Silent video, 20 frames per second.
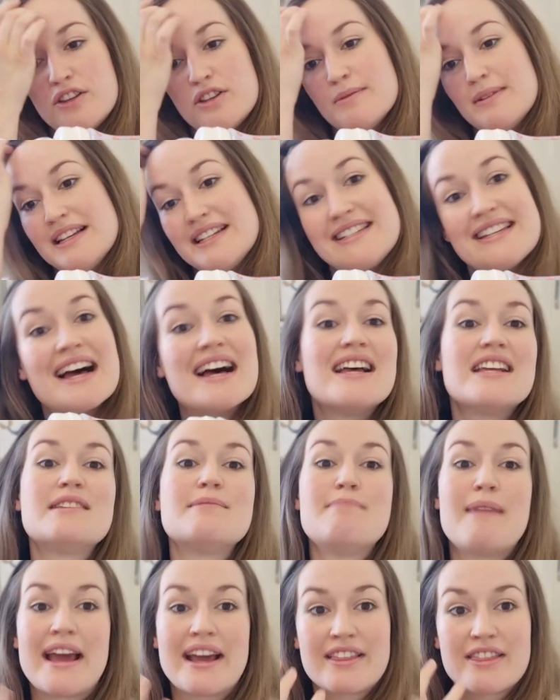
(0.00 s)
so it
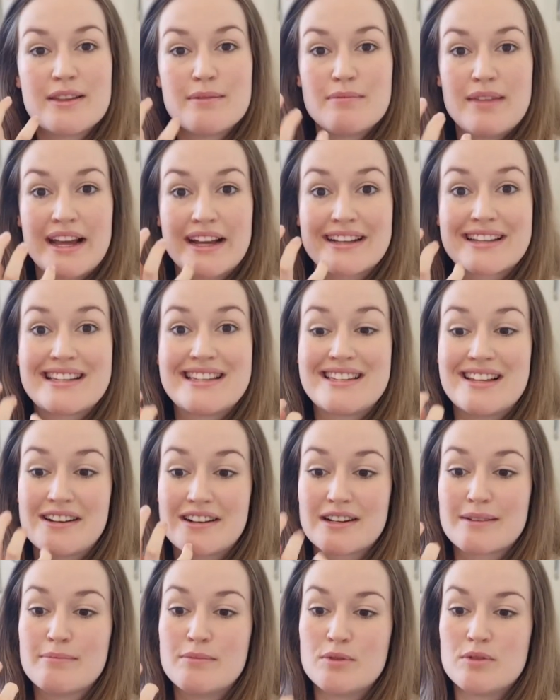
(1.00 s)
does make them like
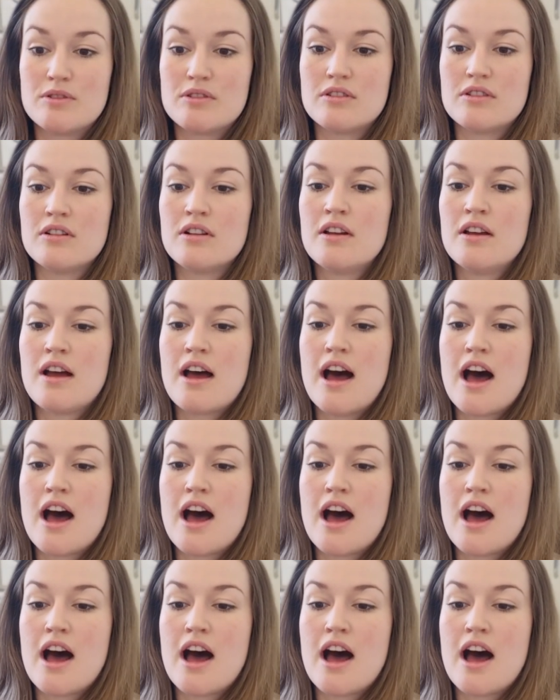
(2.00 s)
suck more.